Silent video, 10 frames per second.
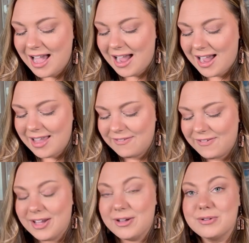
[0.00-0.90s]
I
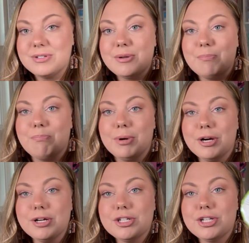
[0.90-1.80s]
found
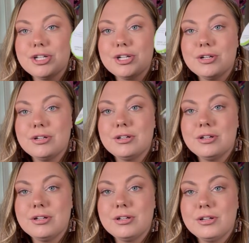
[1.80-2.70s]
birch
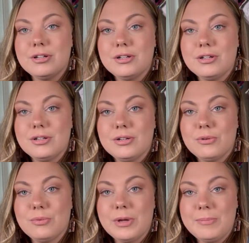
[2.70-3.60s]

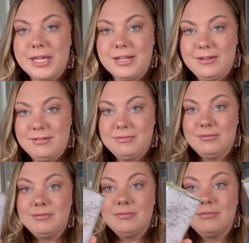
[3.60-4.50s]
ribbon.
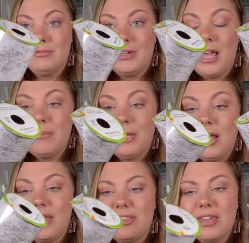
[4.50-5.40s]
I mean,
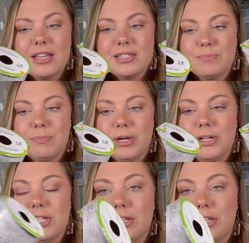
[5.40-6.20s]
I think it's birch.